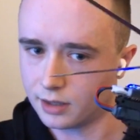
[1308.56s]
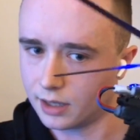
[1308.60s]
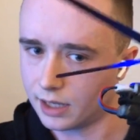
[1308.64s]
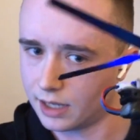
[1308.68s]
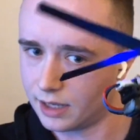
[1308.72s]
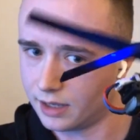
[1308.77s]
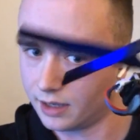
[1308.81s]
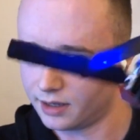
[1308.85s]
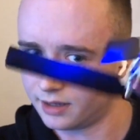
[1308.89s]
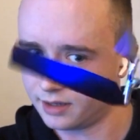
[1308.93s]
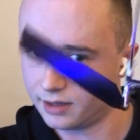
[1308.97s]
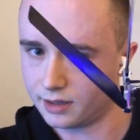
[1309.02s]

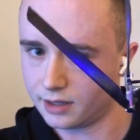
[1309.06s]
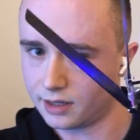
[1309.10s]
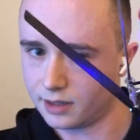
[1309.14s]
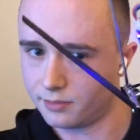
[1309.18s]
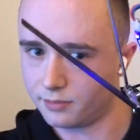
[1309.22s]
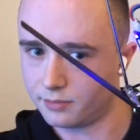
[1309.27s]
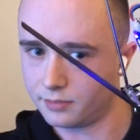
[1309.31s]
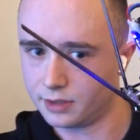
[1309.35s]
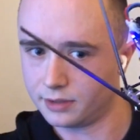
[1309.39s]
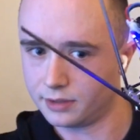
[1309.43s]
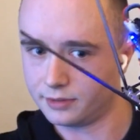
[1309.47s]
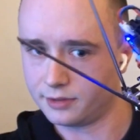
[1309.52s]
I
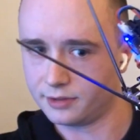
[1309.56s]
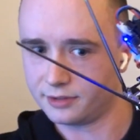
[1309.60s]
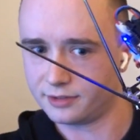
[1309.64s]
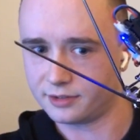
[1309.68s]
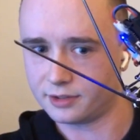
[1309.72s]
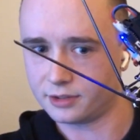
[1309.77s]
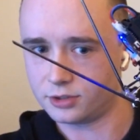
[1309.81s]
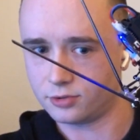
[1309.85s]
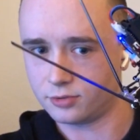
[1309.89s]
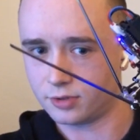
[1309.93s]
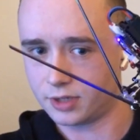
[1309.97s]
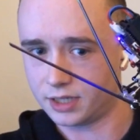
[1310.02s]
am in this
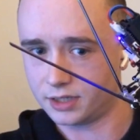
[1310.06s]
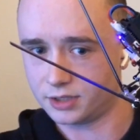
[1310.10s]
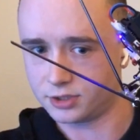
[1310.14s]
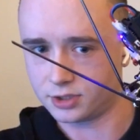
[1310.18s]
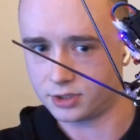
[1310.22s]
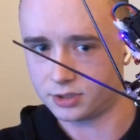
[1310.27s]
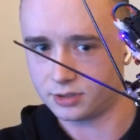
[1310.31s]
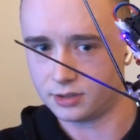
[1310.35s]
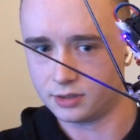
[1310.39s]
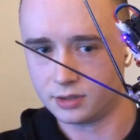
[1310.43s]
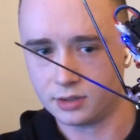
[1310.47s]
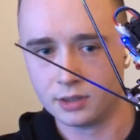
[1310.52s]

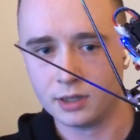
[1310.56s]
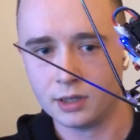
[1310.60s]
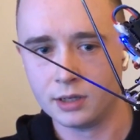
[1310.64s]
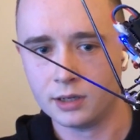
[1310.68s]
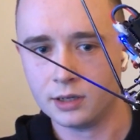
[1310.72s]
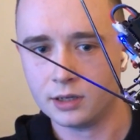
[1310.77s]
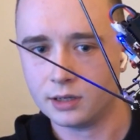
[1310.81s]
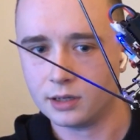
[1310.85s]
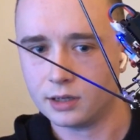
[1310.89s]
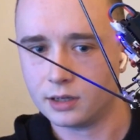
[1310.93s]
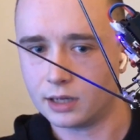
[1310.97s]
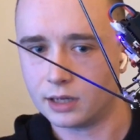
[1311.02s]
situation.
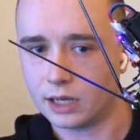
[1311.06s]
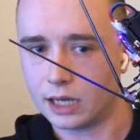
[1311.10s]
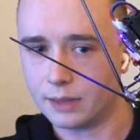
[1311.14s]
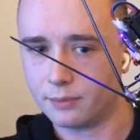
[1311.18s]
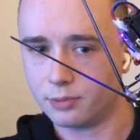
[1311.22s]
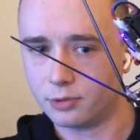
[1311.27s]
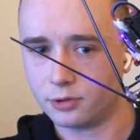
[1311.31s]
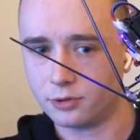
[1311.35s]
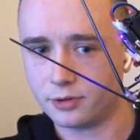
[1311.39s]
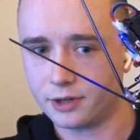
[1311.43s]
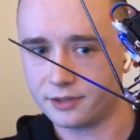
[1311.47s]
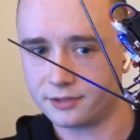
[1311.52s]
I
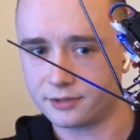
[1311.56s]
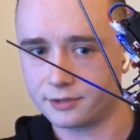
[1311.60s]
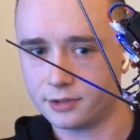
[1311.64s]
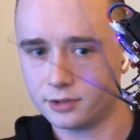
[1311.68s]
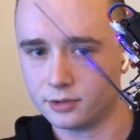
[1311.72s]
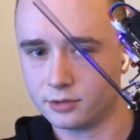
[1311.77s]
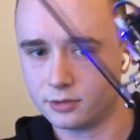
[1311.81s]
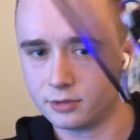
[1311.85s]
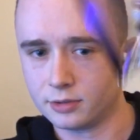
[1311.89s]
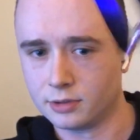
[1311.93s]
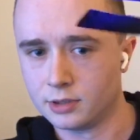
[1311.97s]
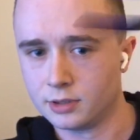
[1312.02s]
pull
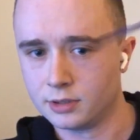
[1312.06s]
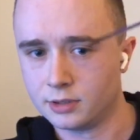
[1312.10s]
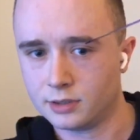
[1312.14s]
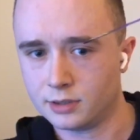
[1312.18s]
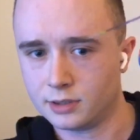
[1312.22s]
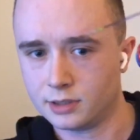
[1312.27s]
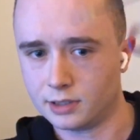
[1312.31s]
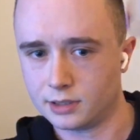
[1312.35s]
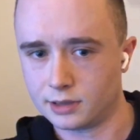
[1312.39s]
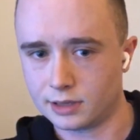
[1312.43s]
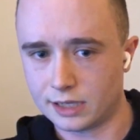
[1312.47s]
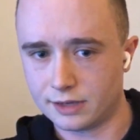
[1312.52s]
rescue,
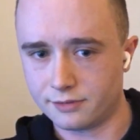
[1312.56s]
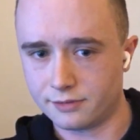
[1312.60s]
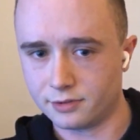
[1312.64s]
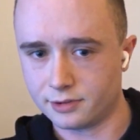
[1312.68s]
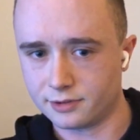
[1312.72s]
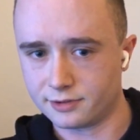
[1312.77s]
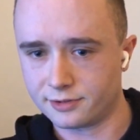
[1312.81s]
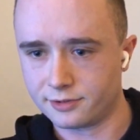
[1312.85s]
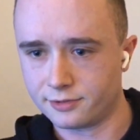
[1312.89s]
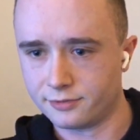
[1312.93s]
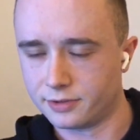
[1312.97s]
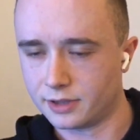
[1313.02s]
it
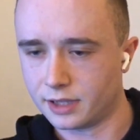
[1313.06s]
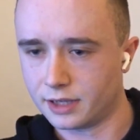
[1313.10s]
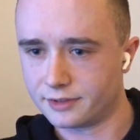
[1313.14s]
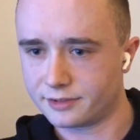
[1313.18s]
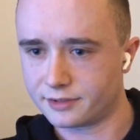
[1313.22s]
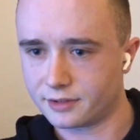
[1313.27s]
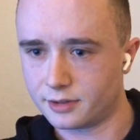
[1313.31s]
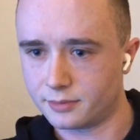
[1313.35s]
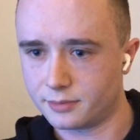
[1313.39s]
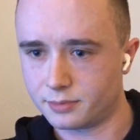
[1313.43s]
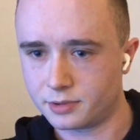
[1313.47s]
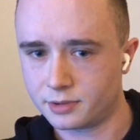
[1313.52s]
levels, flies
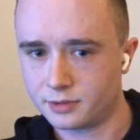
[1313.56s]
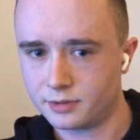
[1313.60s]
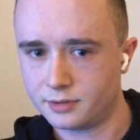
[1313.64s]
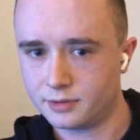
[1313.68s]
up.